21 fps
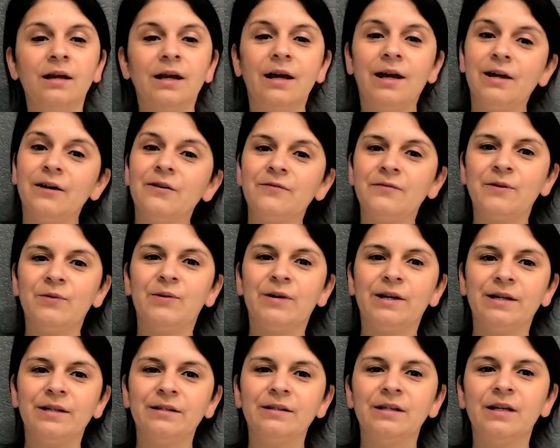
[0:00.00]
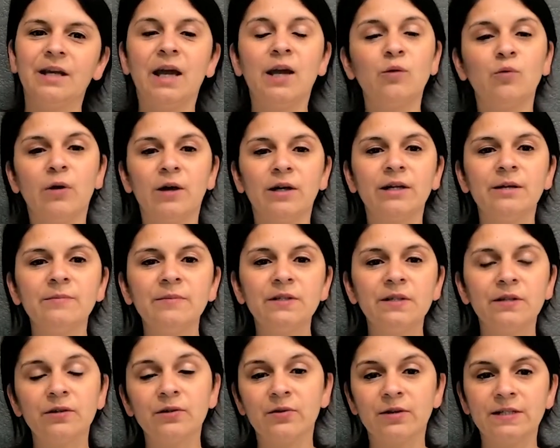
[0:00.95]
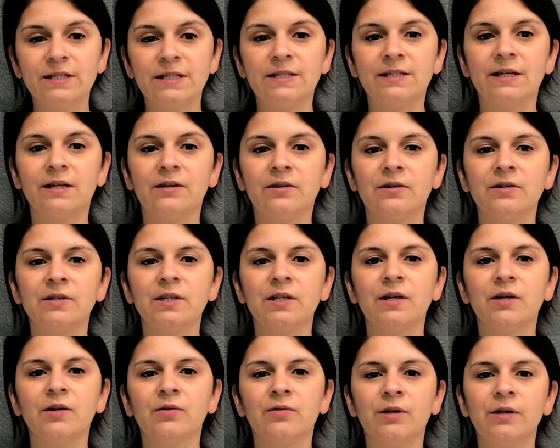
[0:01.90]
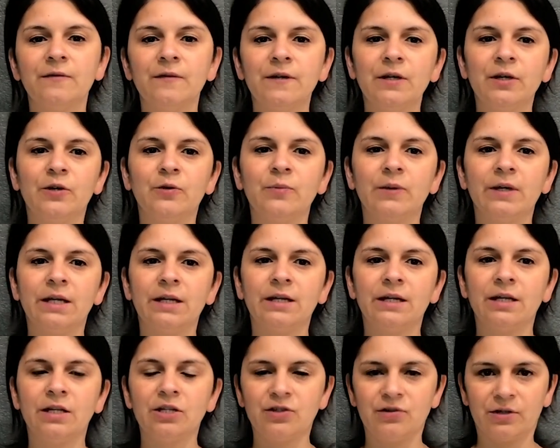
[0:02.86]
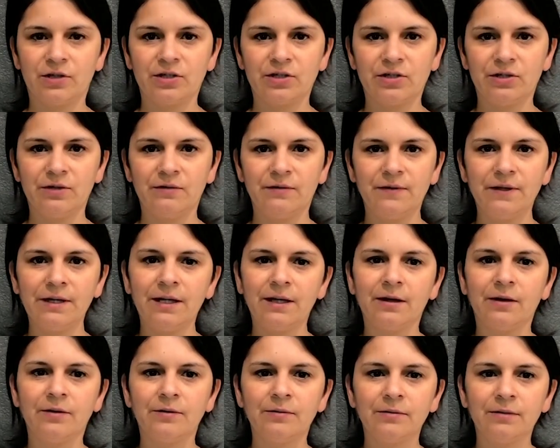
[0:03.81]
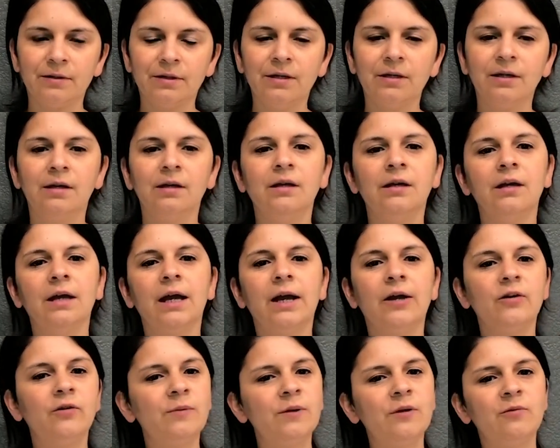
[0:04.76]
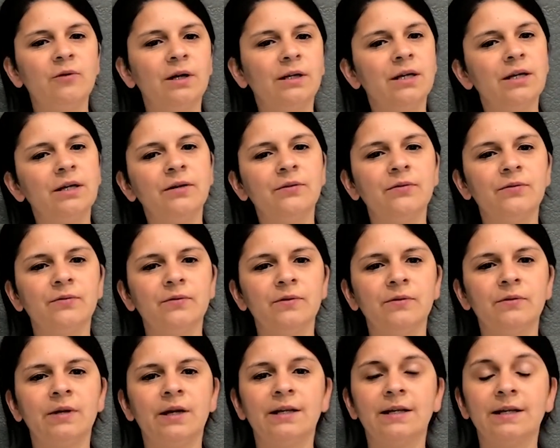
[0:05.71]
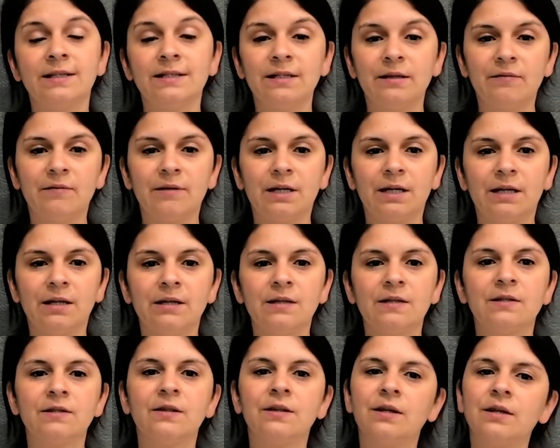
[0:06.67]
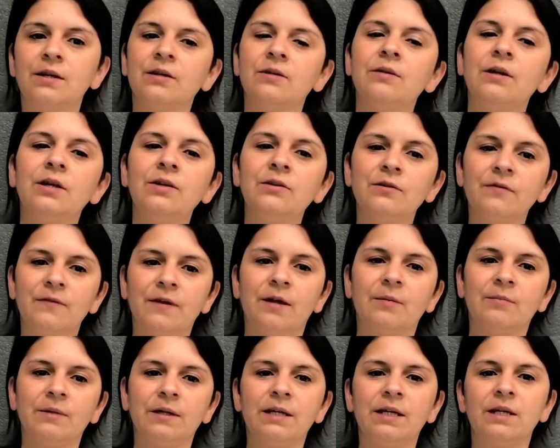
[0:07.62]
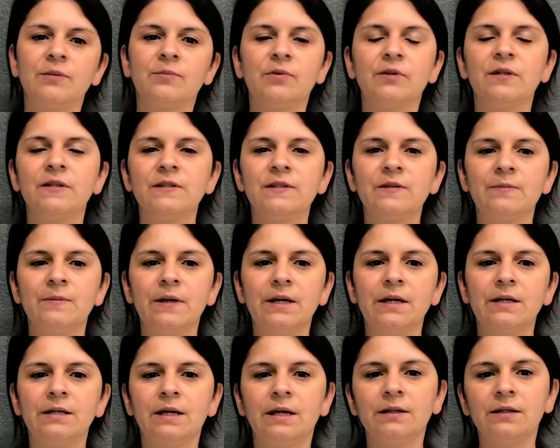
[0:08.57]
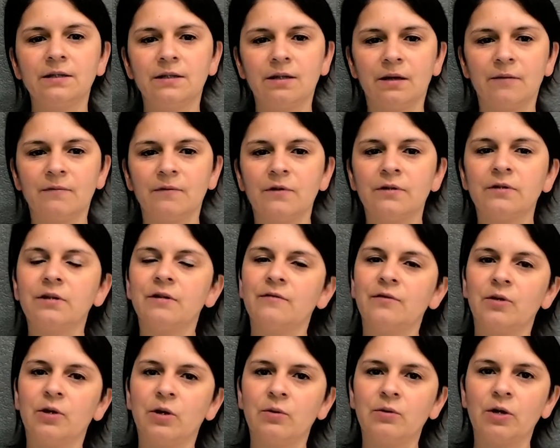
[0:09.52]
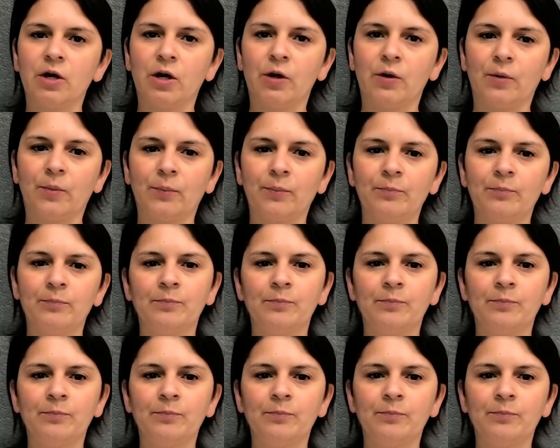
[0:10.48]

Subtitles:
Hi everyone, and welcome to the Christi Center's Grief at Home Kit instructional video. I will be walking you through an activity so that you and your family can participate at the comfort of your own home.